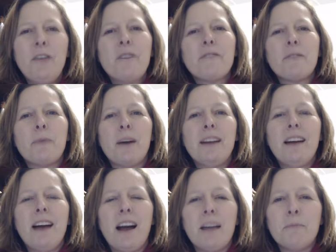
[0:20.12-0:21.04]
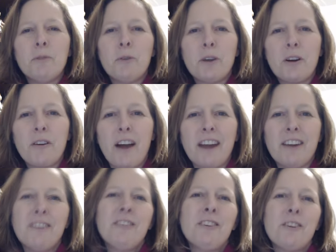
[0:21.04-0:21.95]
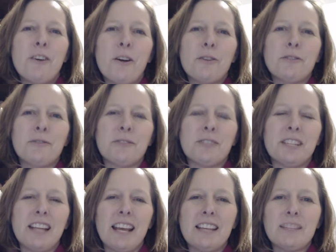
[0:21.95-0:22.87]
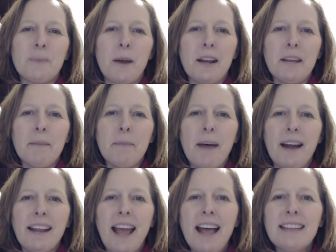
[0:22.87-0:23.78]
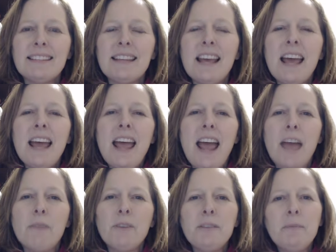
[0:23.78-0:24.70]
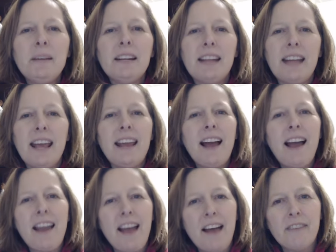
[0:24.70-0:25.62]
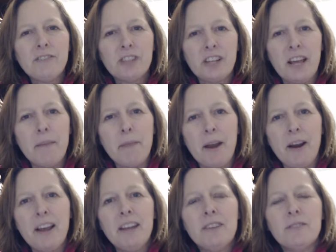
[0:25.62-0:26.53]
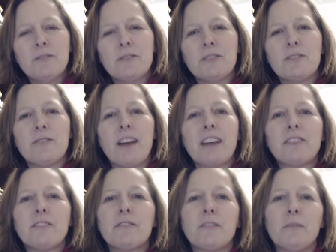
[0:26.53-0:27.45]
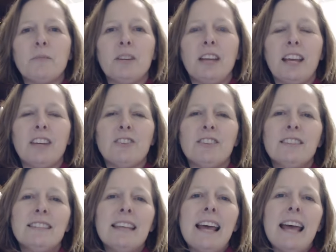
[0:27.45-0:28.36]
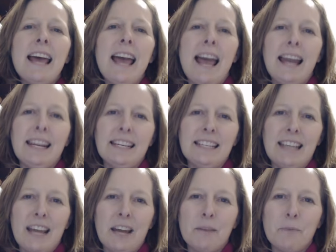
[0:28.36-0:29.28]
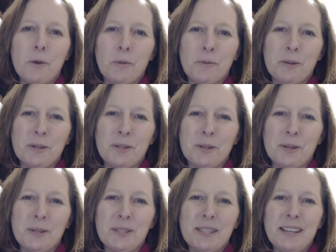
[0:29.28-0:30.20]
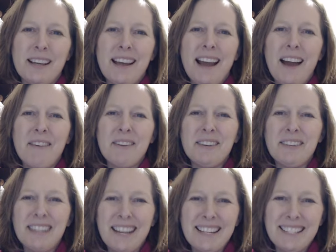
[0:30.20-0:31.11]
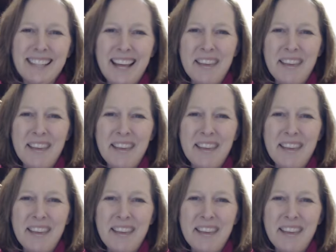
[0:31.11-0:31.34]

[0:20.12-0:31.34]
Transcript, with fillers: Hello, everyone. I'm Laura Greiner, your host for today's Swineit podcast. And with me today, I have Jeanette Merritt, who's the Director of Communications at Indiana Pork Producers. How are you today,